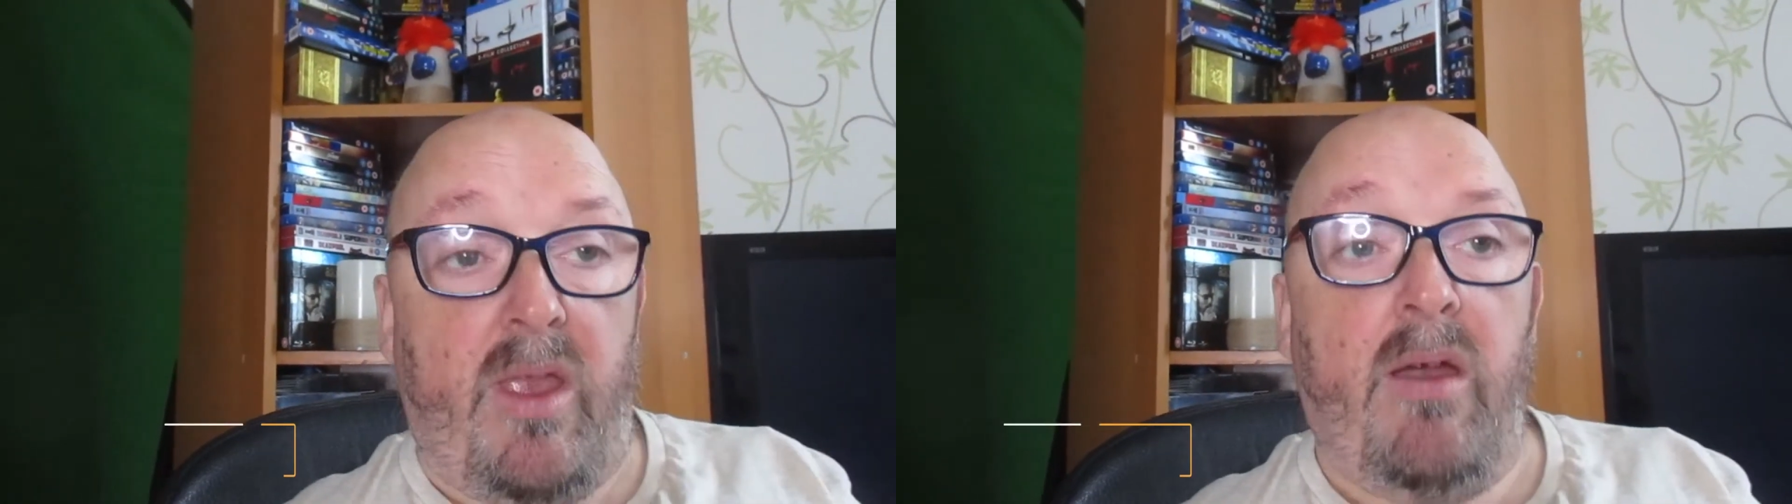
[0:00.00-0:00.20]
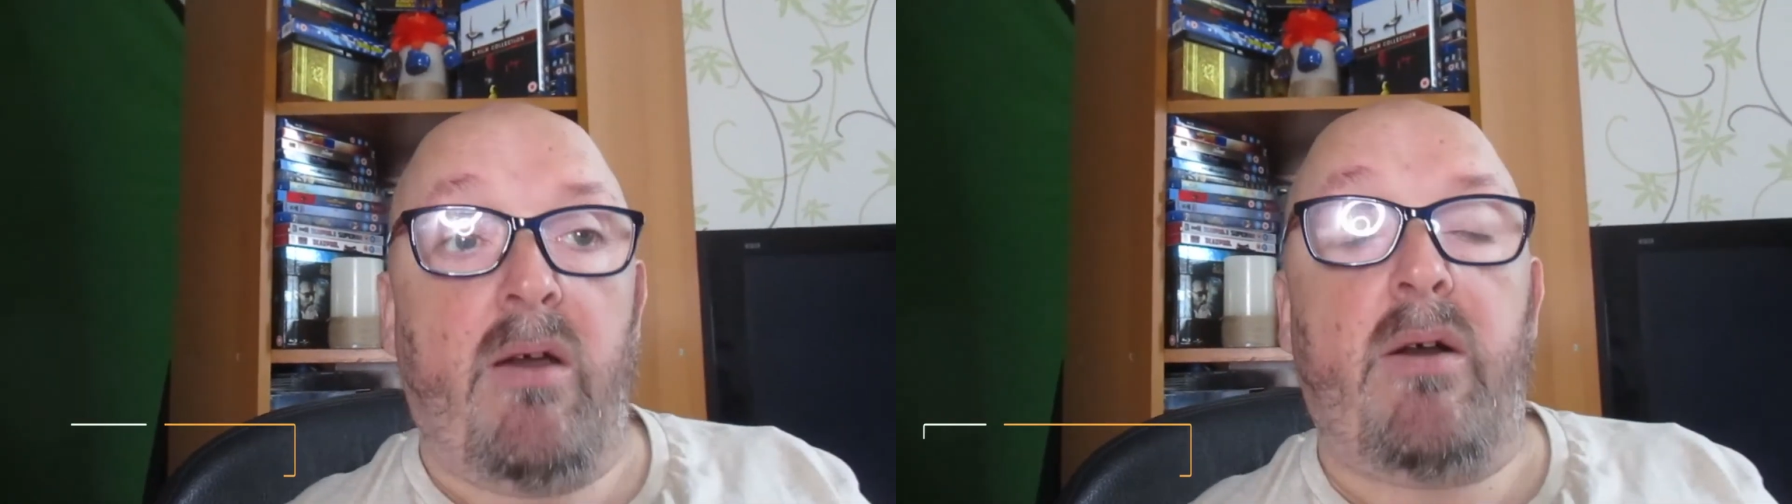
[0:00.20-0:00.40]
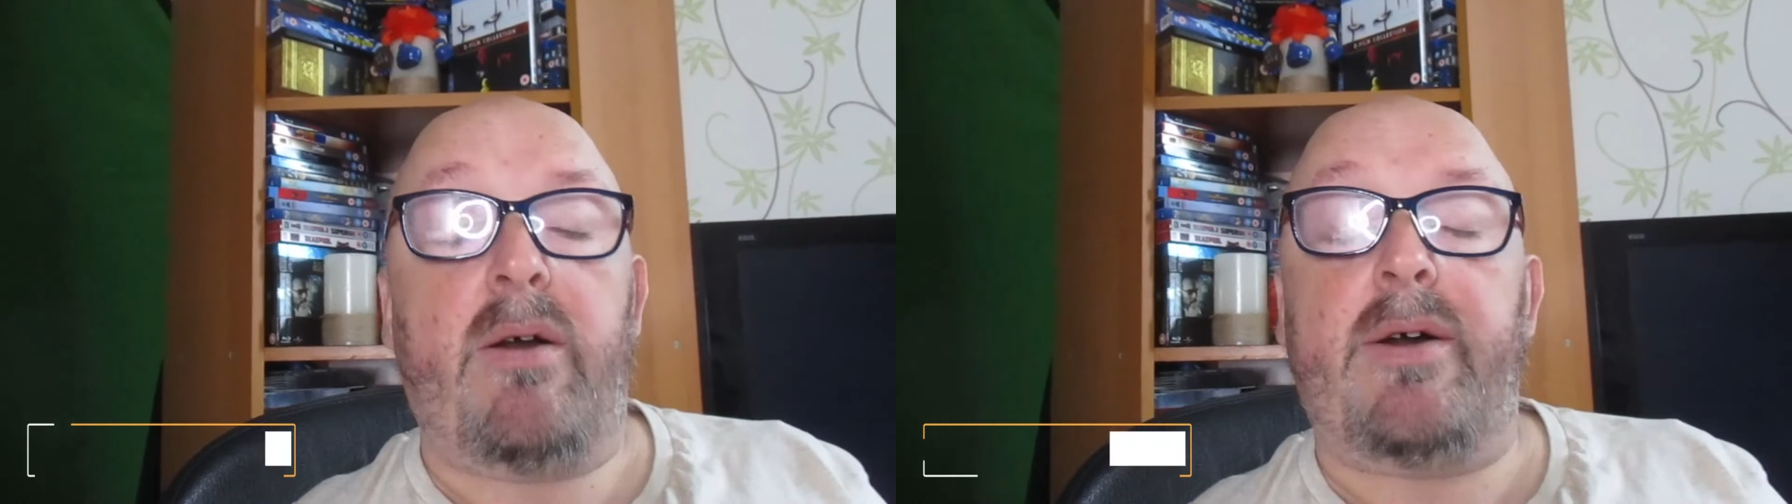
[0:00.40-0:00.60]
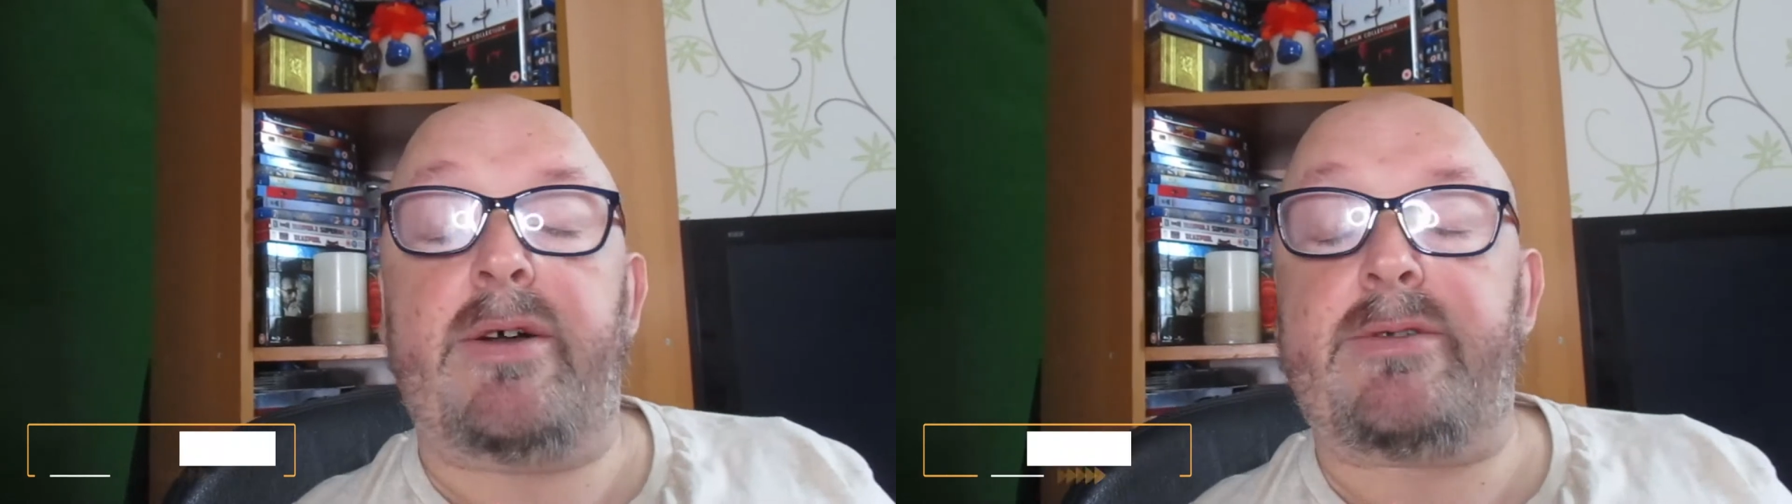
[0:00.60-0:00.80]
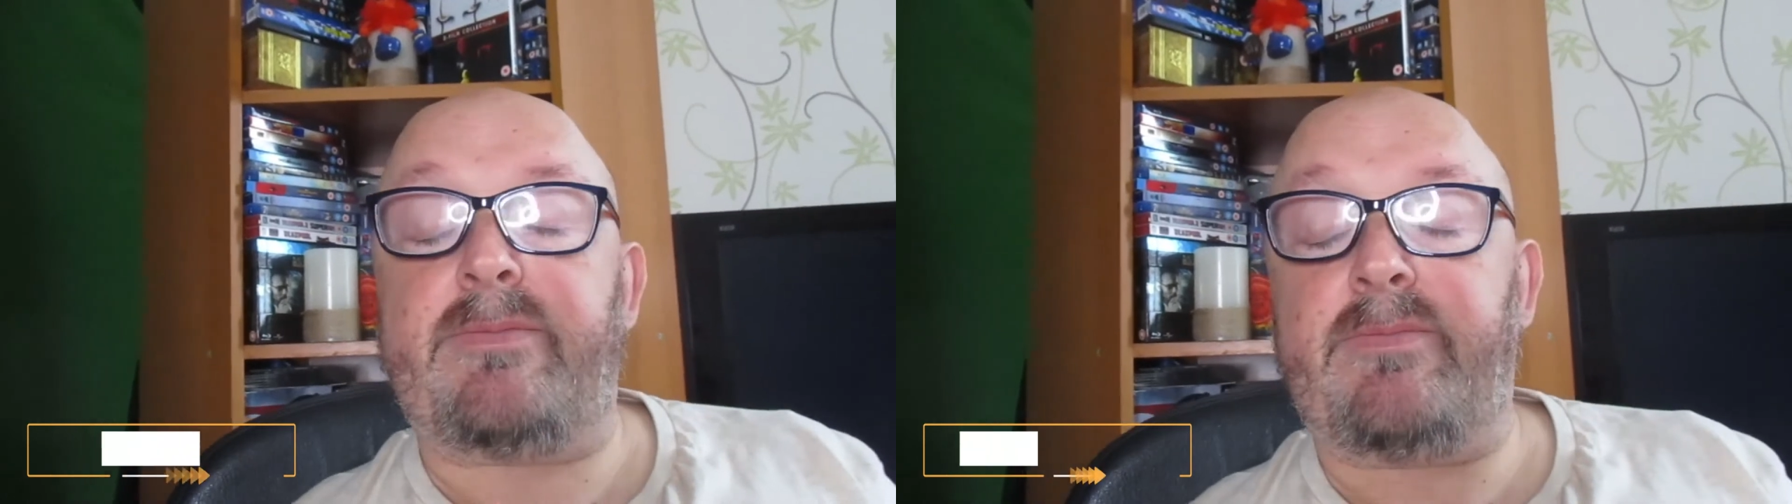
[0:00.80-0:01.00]

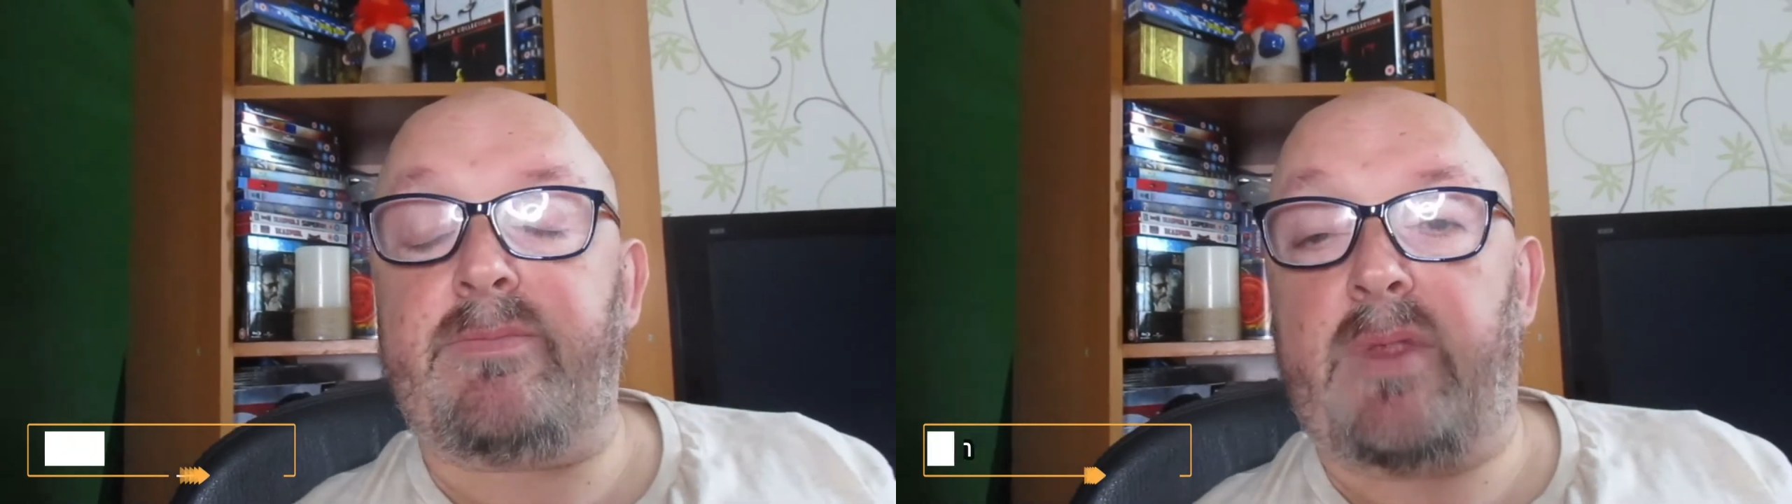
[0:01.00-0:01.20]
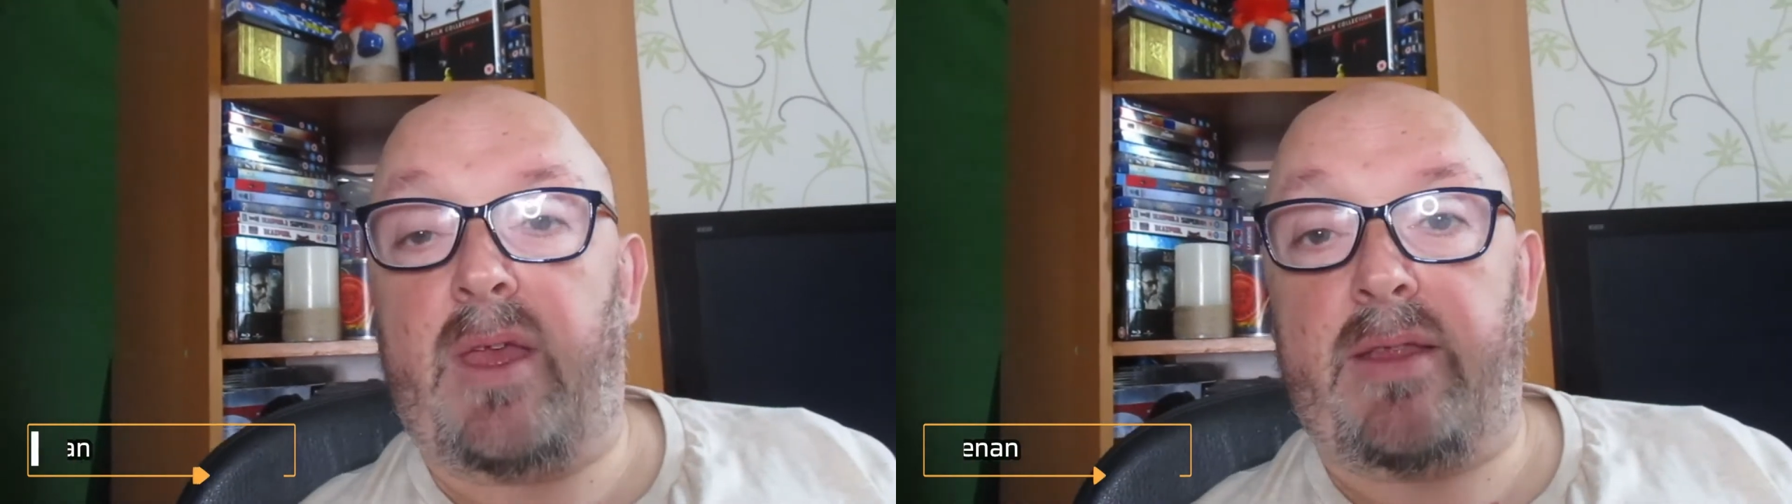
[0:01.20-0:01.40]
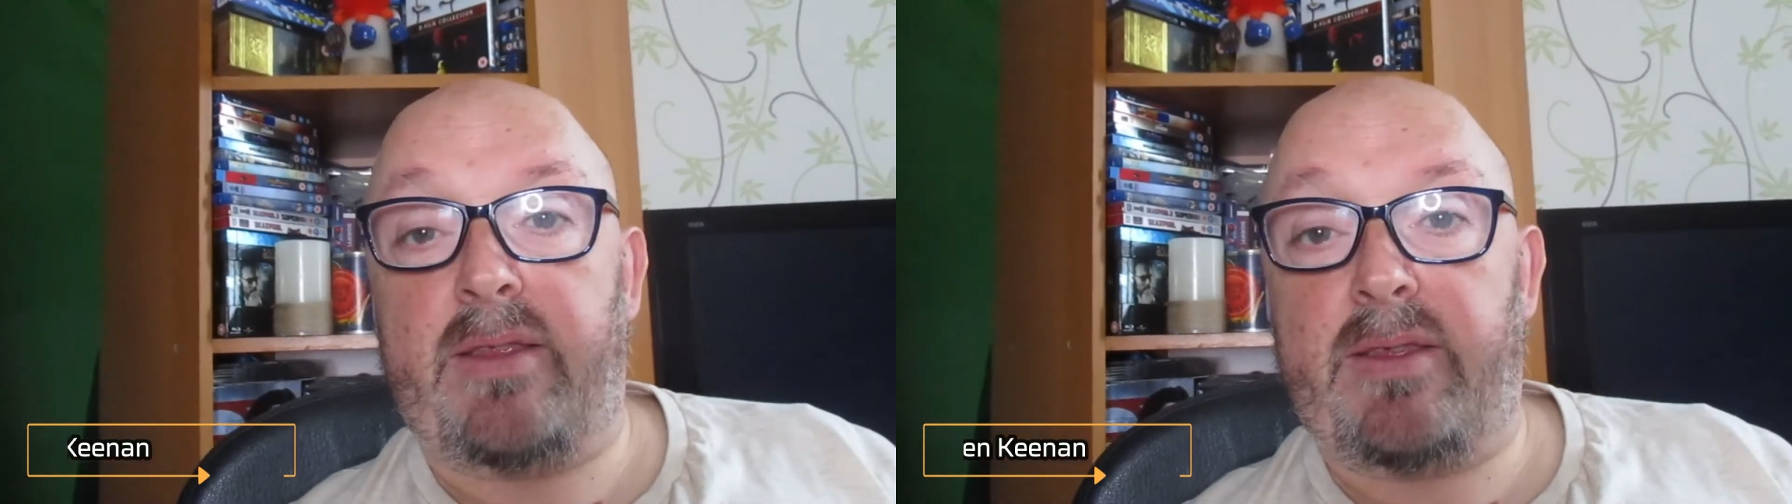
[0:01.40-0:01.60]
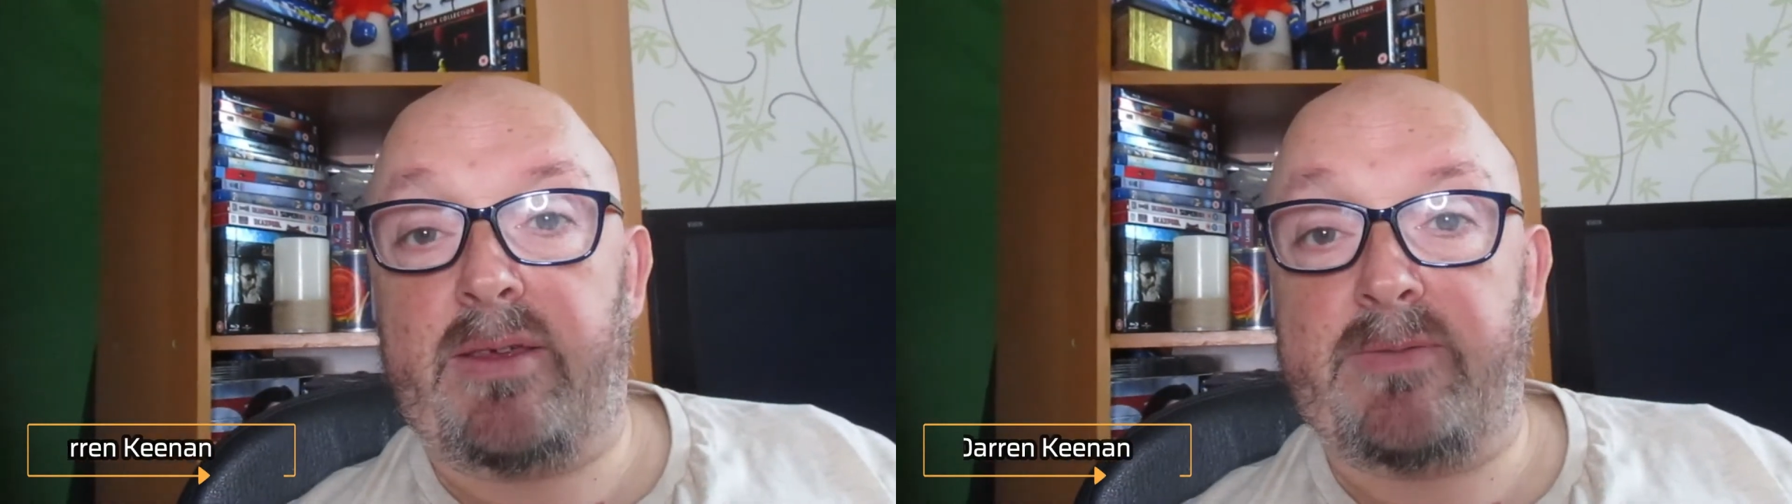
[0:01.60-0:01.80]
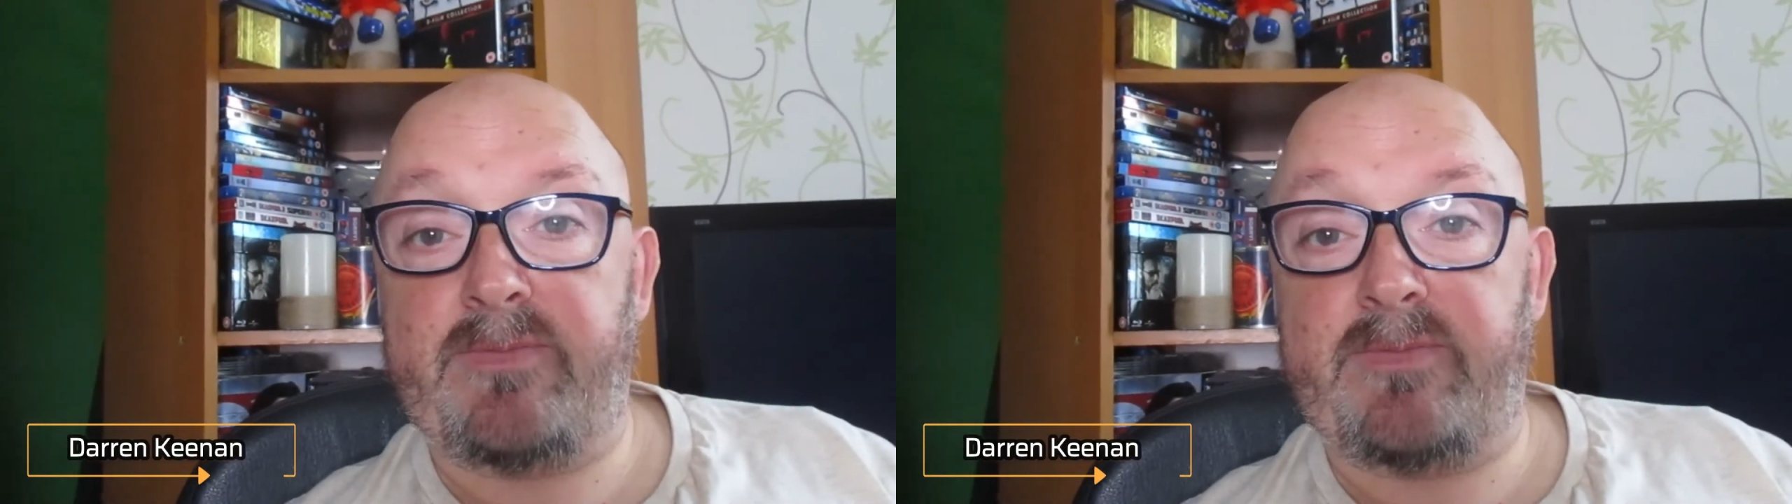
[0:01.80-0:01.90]
Oh, and